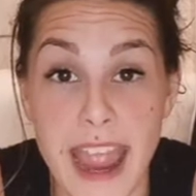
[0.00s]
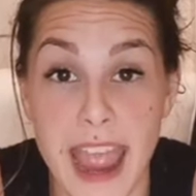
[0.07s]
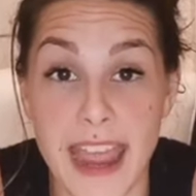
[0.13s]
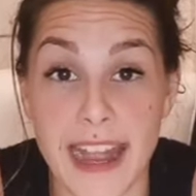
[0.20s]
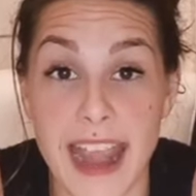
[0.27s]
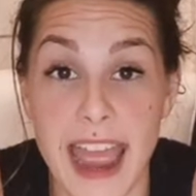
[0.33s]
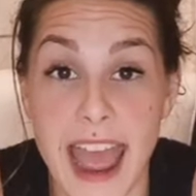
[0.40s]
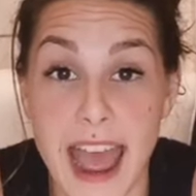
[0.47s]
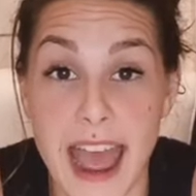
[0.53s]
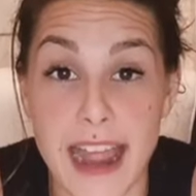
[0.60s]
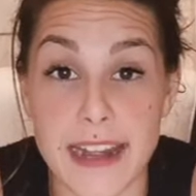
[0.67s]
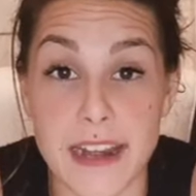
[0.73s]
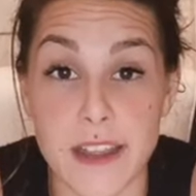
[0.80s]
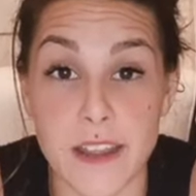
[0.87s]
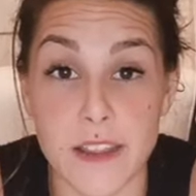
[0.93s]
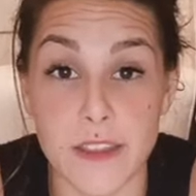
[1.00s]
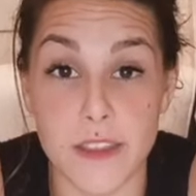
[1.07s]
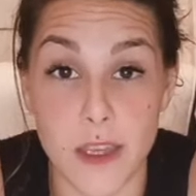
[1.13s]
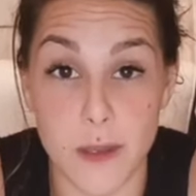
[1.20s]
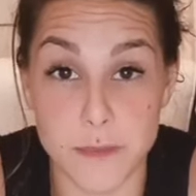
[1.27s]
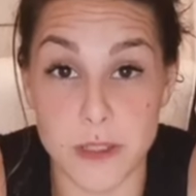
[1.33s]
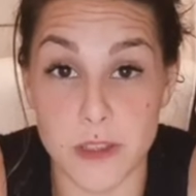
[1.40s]
and add
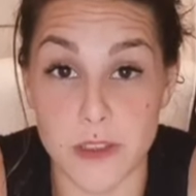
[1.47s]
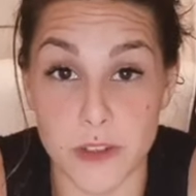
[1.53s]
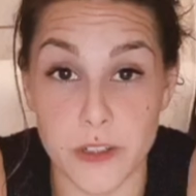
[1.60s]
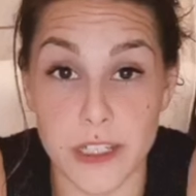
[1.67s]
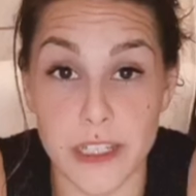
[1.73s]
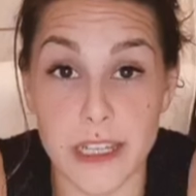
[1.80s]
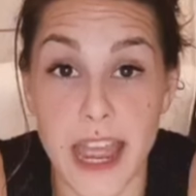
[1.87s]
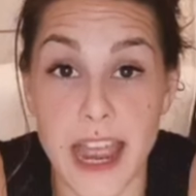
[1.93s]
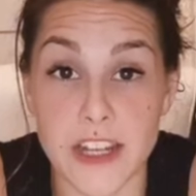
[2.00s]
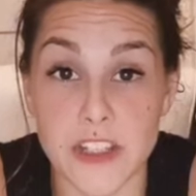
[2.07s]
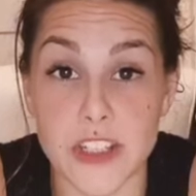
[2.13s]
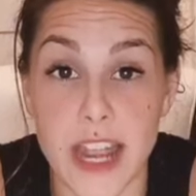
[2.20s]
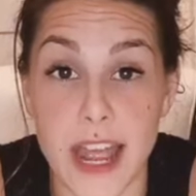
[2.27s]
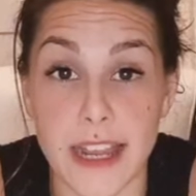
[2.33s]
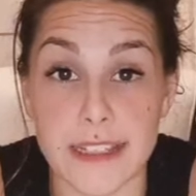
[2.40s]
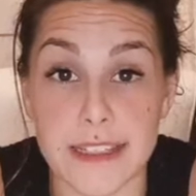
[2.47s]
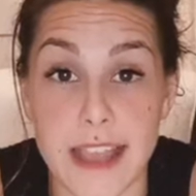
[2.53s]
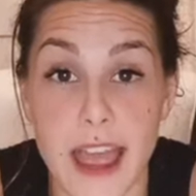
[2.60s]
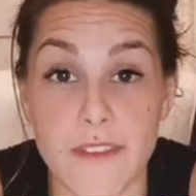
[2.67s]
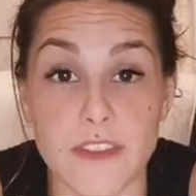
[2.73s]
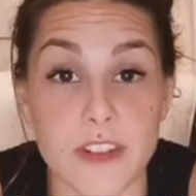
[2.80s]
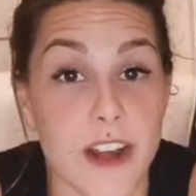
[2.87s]
up to 30 hashtags
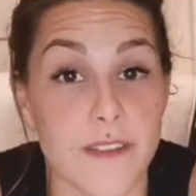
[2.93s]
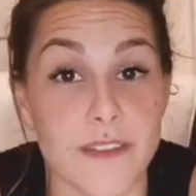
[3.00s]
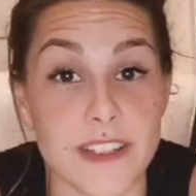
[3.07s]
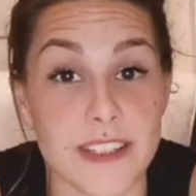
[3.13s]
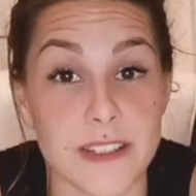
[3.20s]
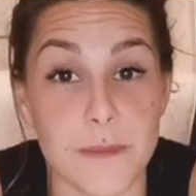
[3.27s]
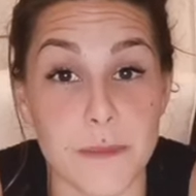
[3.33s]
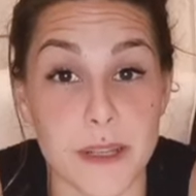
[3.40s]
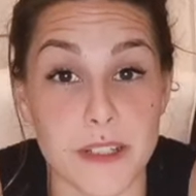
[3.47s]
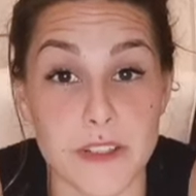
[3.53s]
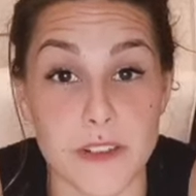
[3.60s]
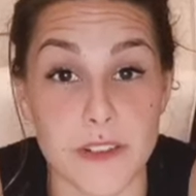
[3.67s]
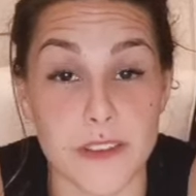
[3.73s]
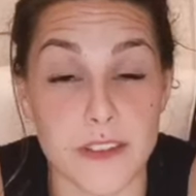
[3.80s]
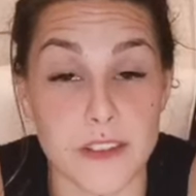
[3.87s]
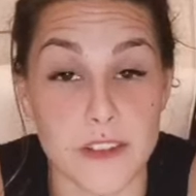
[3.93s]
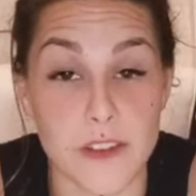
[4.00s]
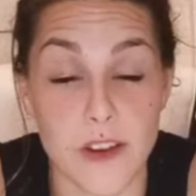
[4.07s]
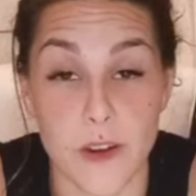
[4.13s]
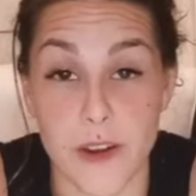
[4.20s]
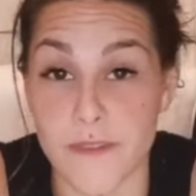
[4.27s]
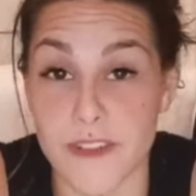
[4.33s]
after every single picture
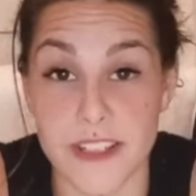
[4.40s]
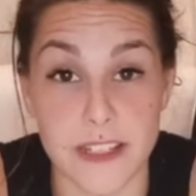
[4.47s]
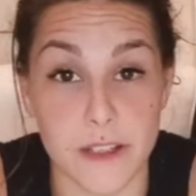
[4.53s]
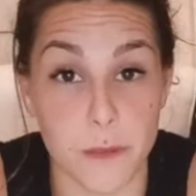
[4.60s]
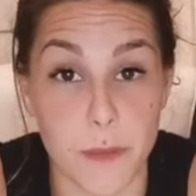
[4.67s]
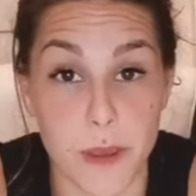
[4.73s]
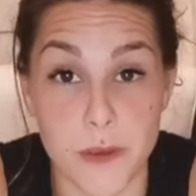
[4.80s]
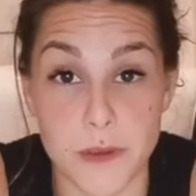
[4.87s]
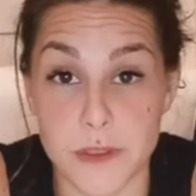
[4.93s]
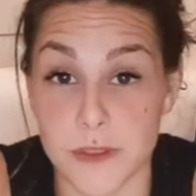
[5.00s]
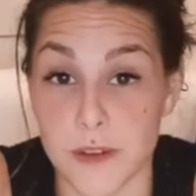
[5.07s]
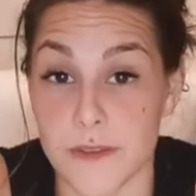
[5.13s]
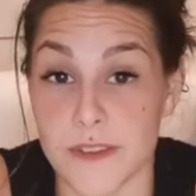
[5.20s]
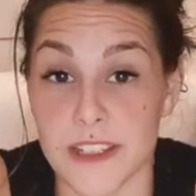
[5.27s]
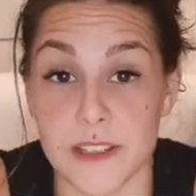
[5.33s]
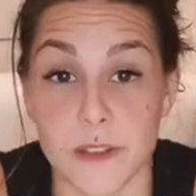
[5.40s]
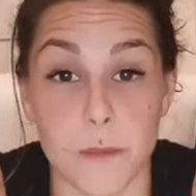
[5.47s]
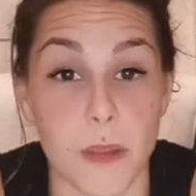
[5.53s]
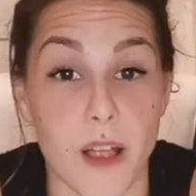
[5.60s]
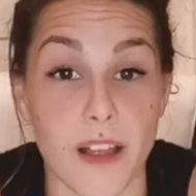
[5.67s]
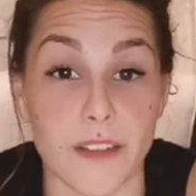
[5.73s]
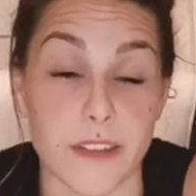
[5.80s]
or every single post or every single
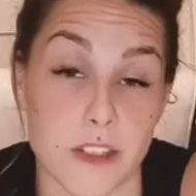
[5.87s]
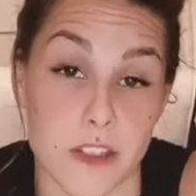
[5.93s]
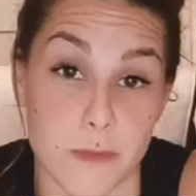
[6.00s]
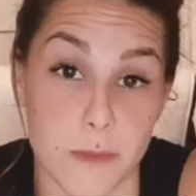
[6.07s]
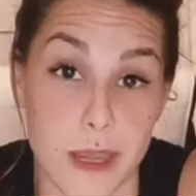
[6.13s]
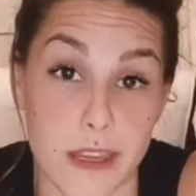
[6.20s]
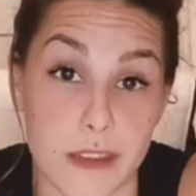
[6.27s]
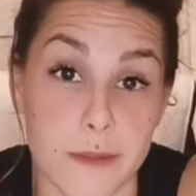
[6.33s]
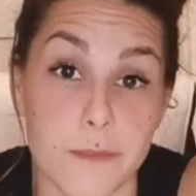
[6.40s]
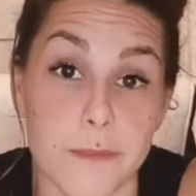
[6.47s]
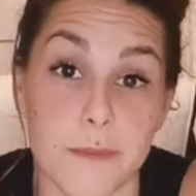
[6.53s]
blog that you make,